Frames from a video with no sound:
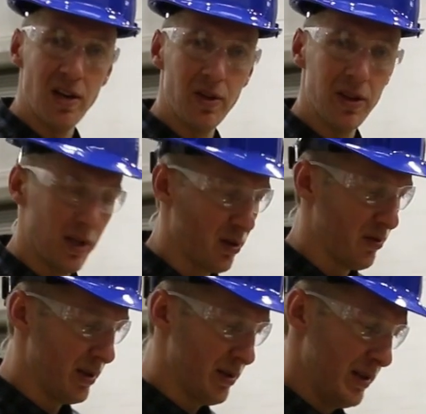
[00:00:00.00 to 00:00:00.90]
everything
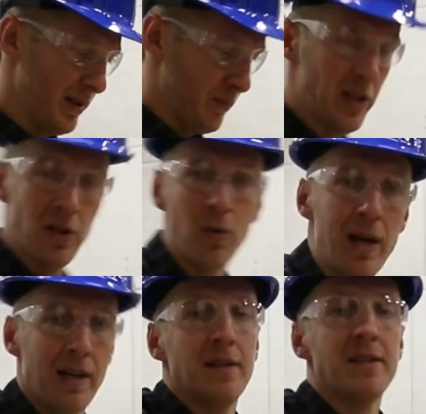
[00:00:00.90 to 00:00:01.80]
over it. And then you're
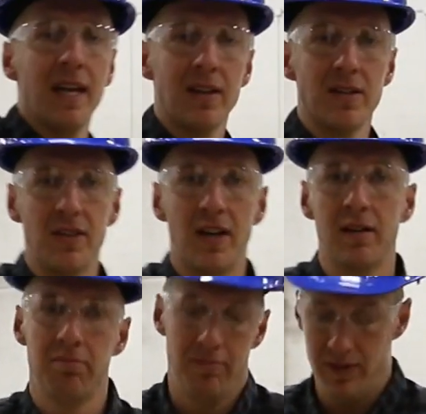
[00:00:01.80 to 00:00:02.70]
ready to take this
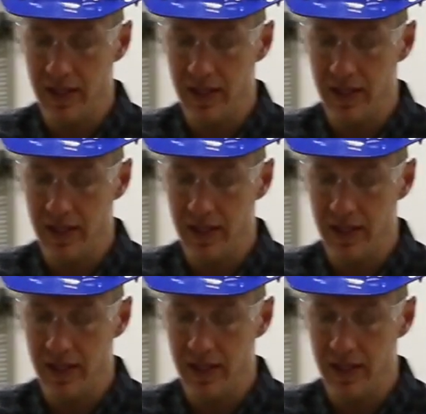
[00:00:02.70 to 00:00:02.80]
saw